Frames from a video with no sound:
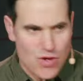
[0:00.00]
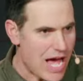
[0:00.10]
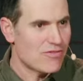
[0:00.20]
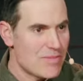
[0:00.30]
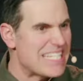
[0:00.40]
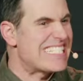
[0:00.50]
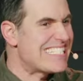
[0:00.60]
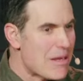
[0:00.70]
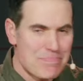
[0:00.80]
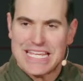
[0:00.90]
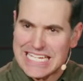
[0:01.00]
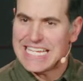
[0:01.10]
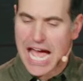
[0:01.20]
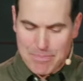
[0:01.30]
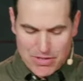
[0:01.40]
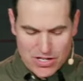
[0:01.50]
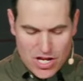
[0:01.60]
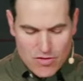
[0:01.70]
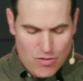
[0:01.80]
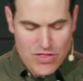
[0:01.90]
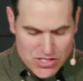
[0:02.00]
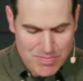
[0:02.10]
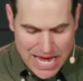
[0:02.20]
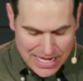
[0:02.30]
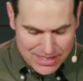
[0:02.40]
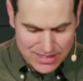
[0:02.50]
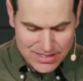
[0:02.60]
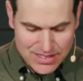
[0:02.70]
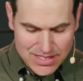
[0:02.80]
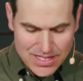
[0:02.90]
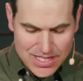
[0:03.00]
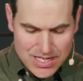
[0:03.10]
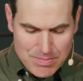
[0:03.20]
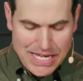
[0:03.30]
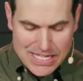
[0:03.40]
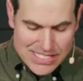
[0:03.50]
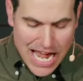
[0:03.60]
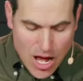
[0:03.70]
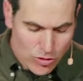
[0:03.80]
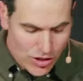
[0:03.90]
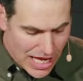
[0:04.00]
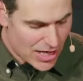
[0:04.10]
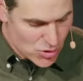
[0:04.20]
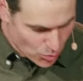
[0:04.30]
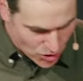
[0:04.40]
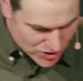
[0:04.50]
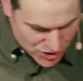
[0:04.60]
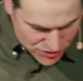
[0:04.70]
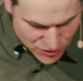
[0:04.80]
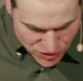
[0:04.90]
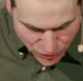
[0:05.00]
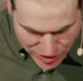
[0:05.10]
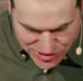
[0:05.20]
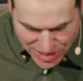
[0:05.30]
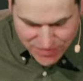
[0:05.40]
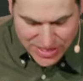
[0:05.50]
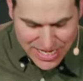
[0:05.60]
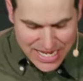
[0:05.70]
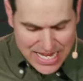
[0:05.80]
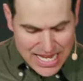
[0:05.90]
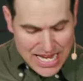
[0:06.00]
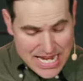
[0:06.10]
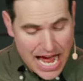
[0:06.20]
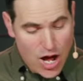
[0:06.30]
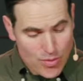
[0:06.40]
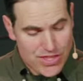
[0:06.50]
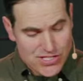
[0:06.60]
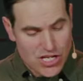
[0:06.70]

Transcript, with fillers: you have to admit something has happened for this man. Because now look at his words. Here's verse 47. Now, when the